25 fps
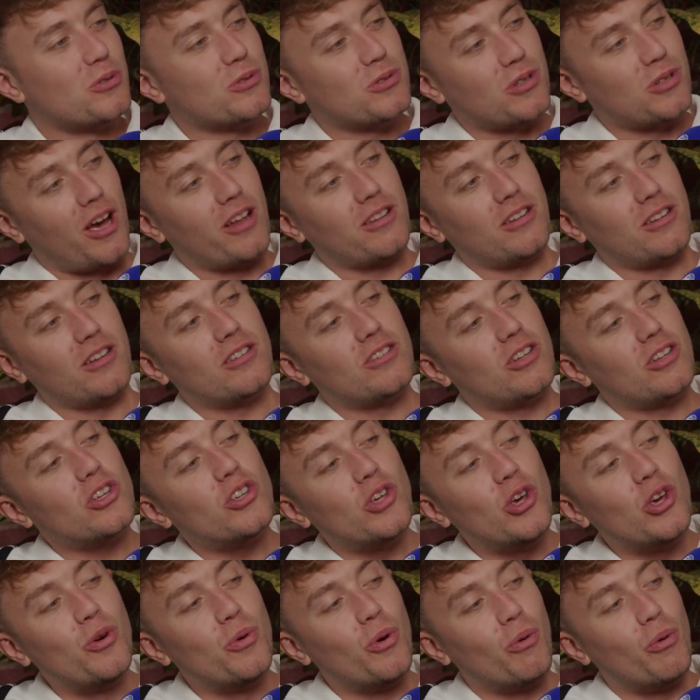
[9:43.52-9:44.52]
side that
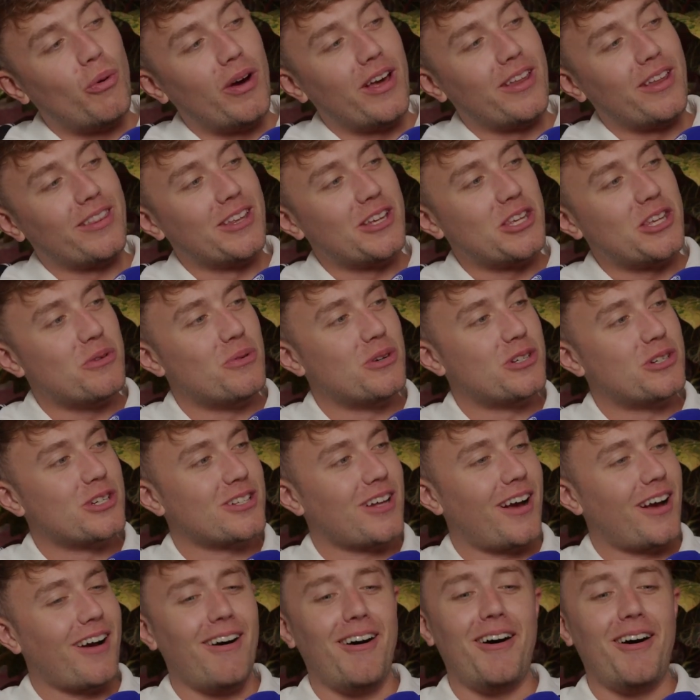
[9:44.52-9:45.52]
you were with that you were just
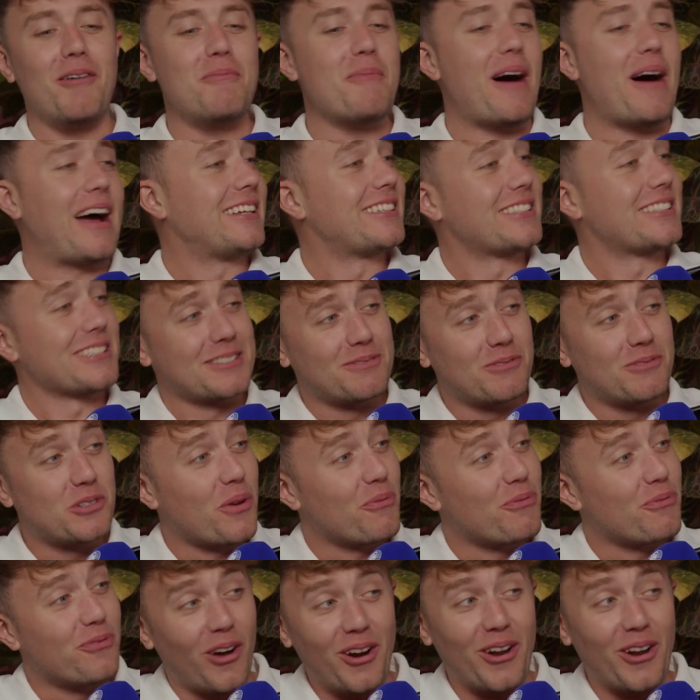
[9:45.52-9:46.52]
like, oh man, just
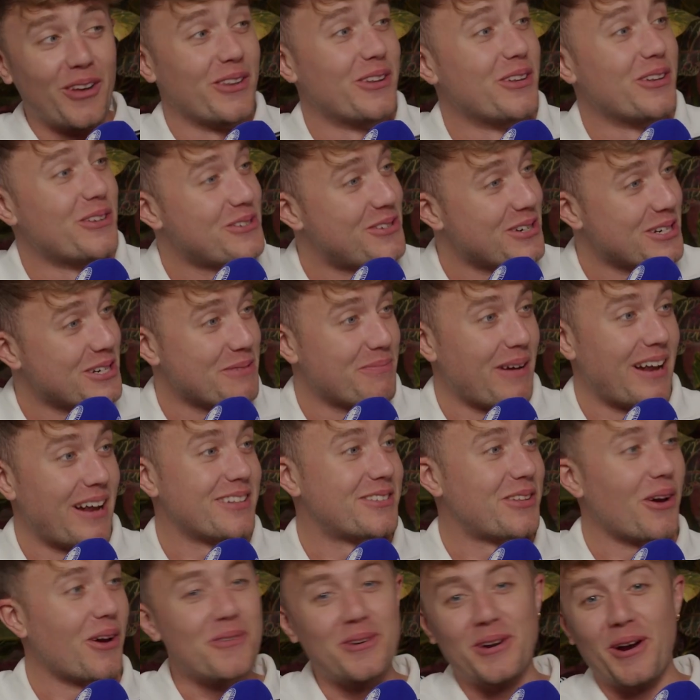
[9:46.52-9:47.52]
follow the nutrition plan,
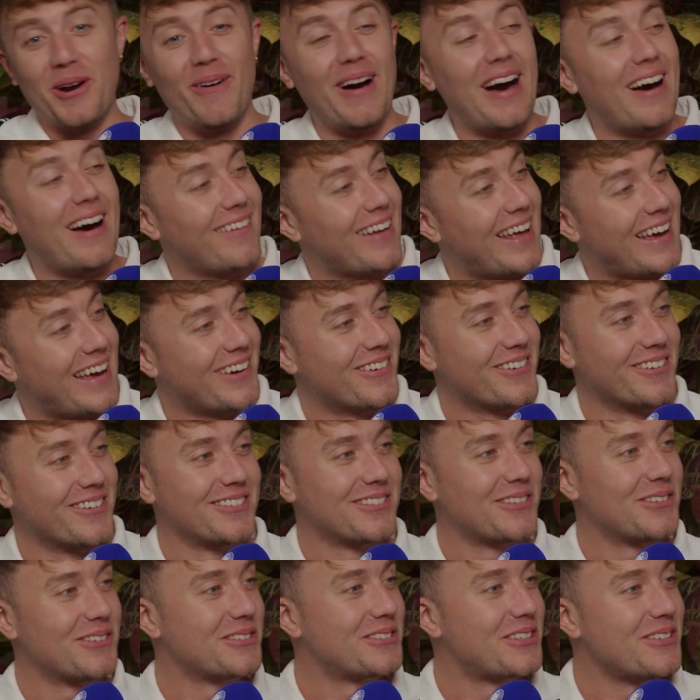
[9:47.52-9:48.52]
don't go out late
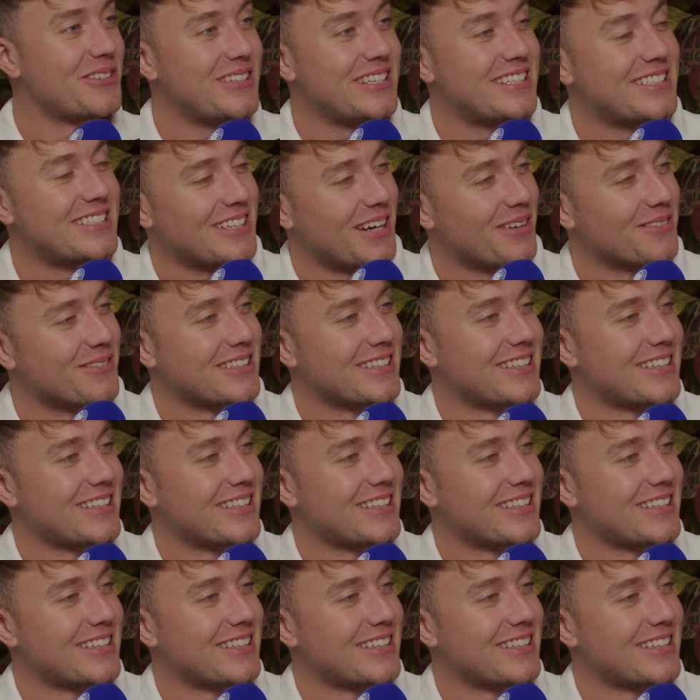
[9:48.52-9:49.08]
or do these types of